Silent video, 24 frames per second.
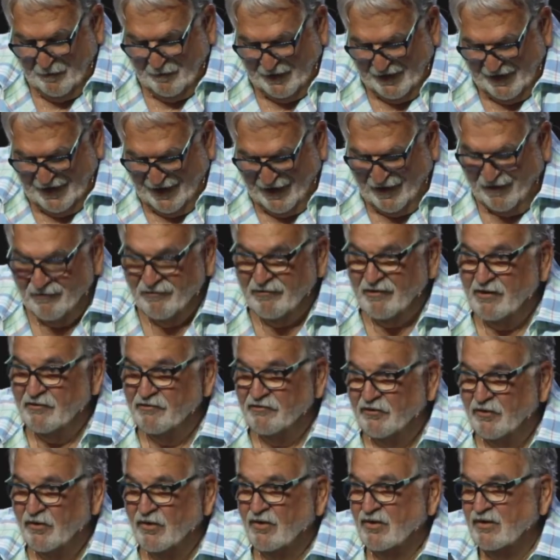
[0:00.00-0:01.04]
but every
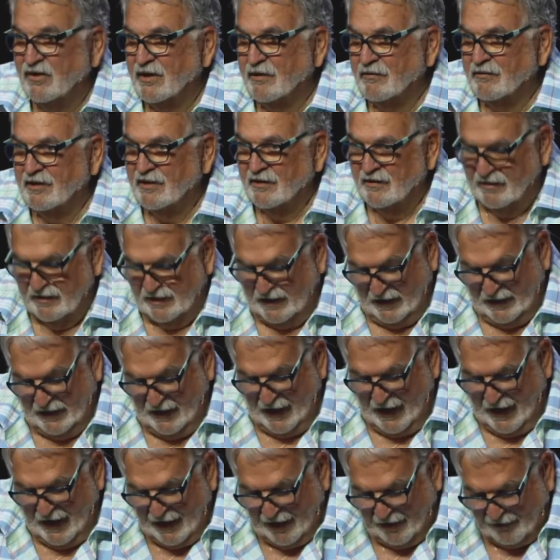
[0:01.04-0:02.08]
fool, there we go again,
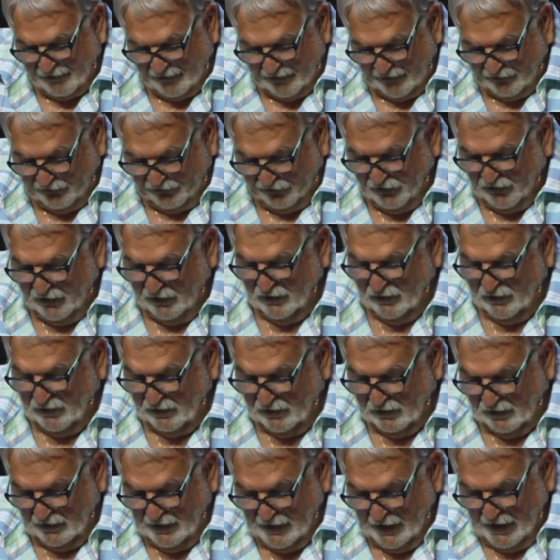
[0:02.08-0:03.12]
every
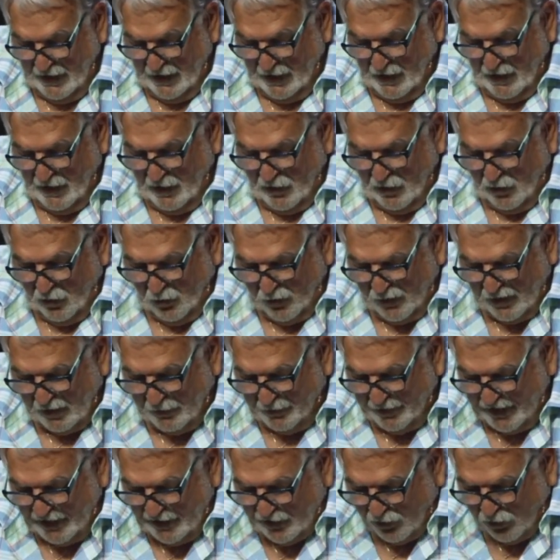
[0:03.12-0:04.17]
fool
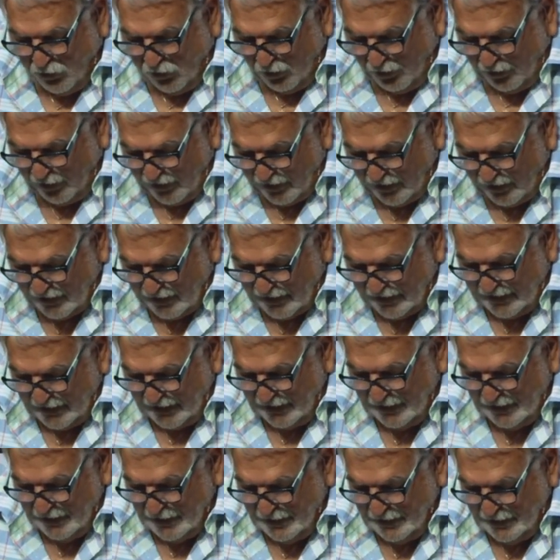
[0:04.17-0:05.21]
will be
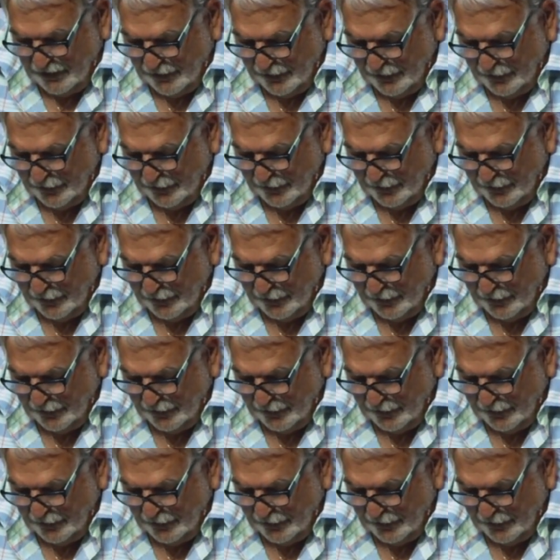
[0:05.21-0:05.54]
quarreling.